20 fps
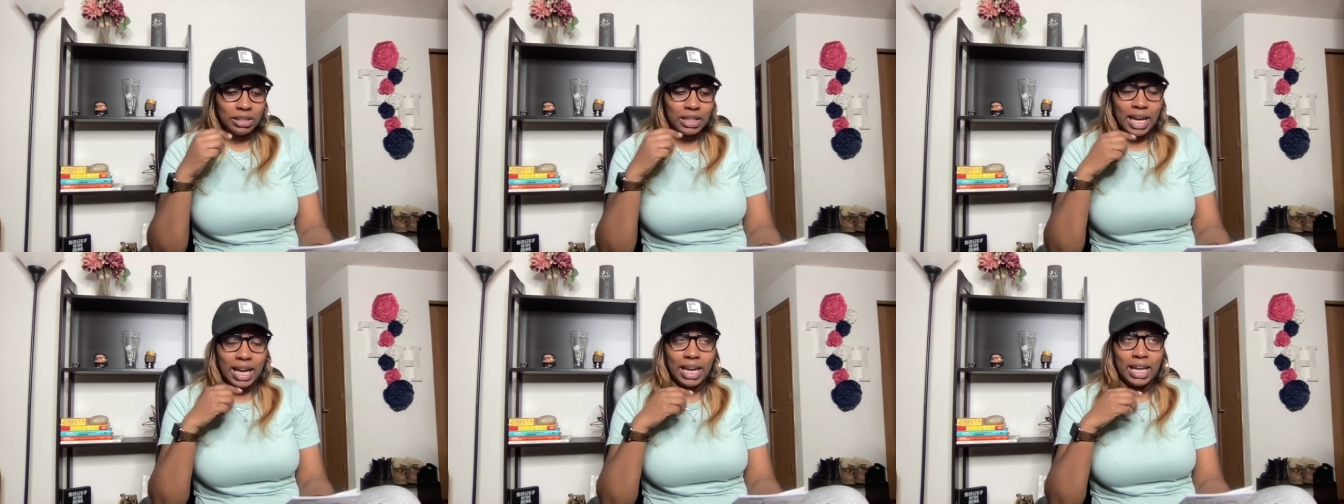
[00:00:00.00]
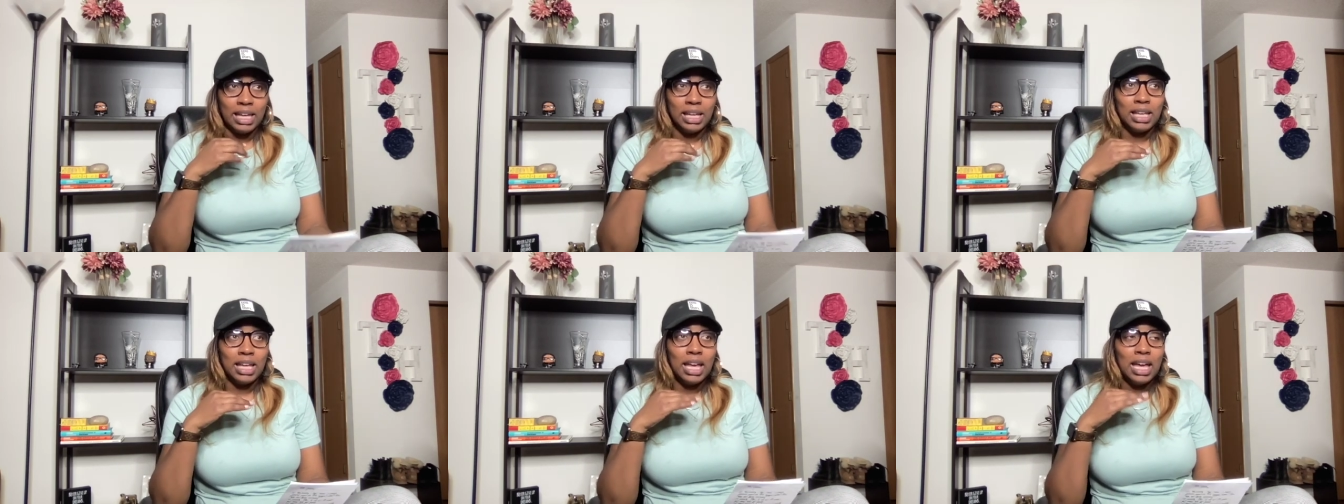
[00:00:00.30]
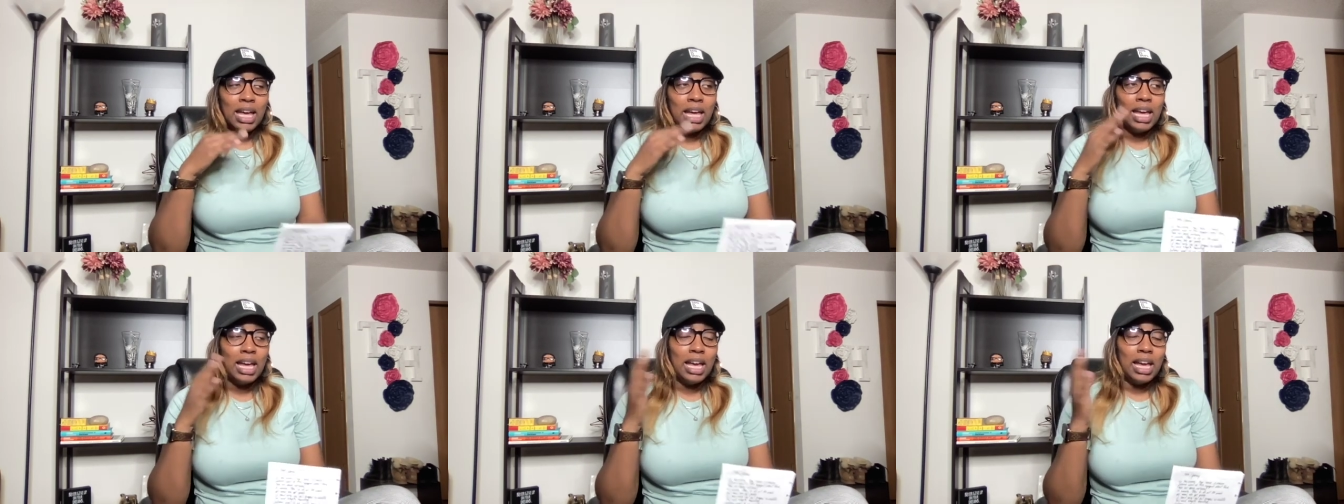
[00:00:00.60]
Like,
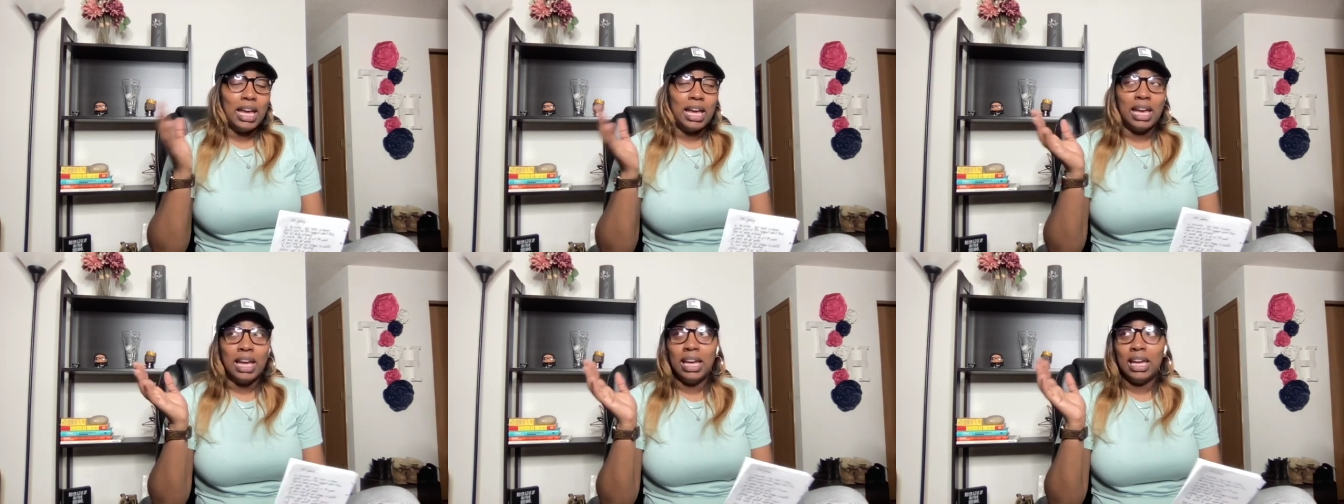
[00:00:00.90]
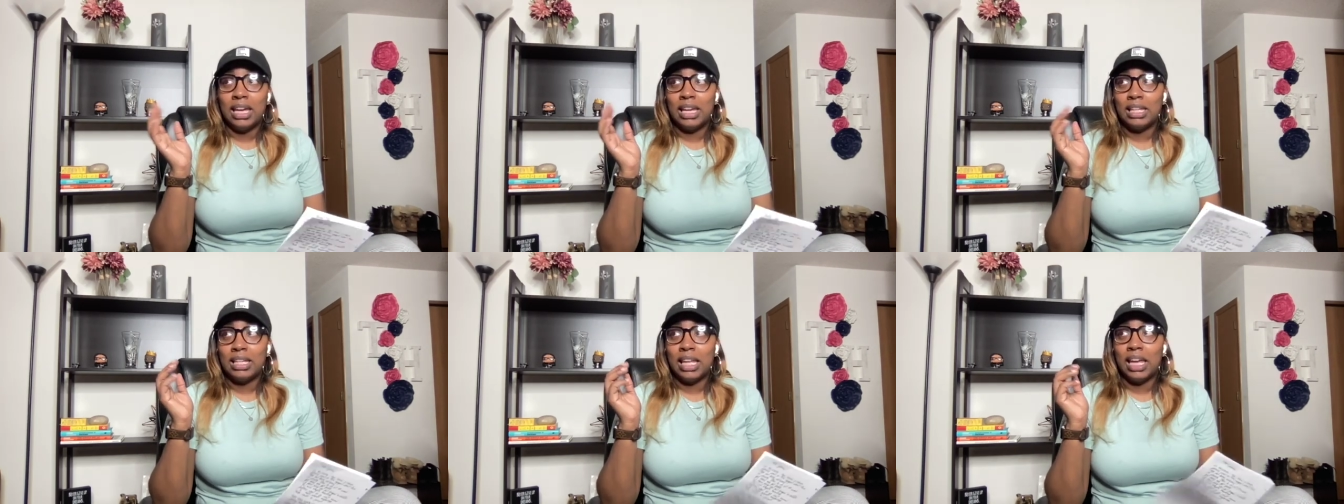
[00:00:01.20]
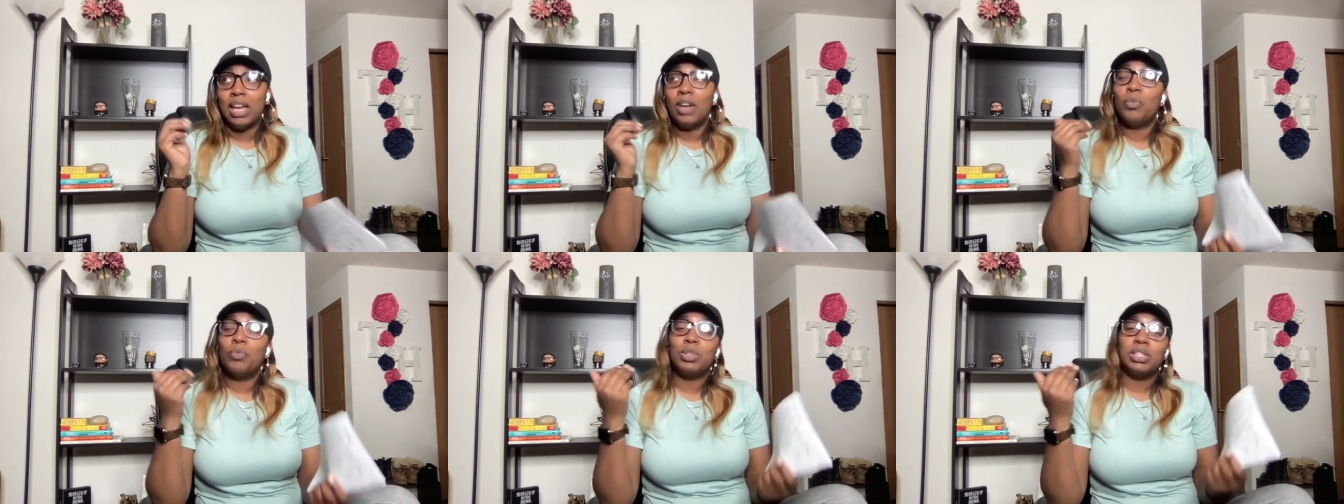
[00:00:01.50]
and
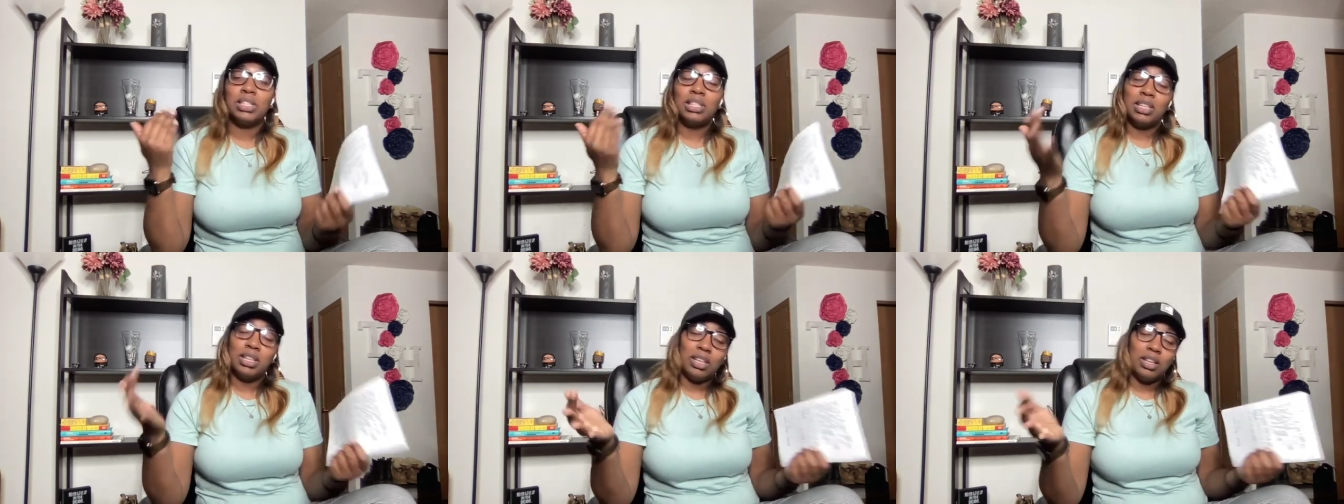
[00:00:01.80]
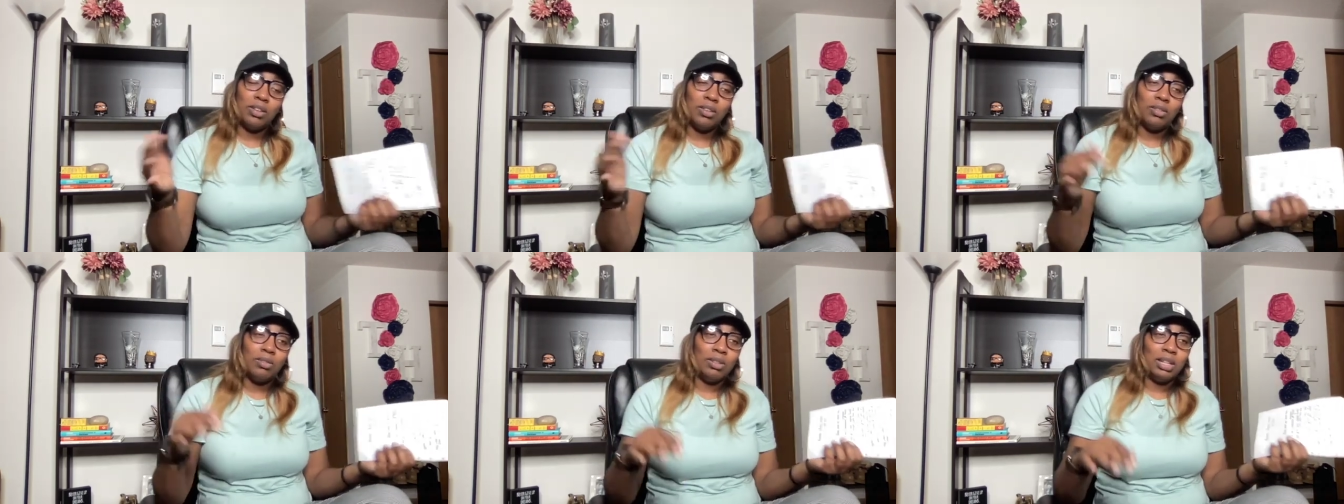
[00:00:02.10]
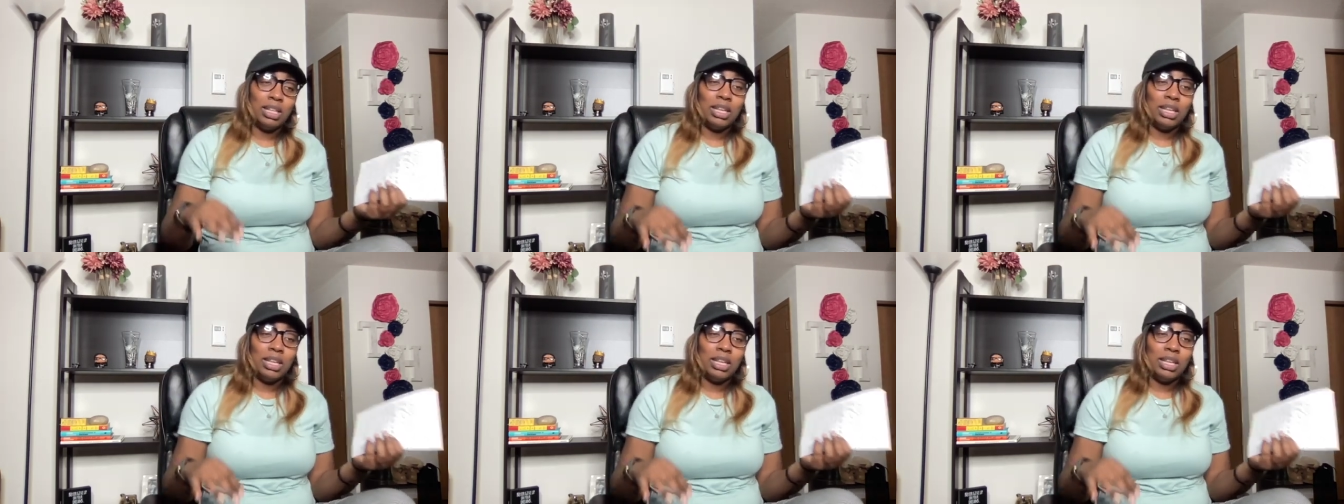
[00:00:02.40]
it was cute.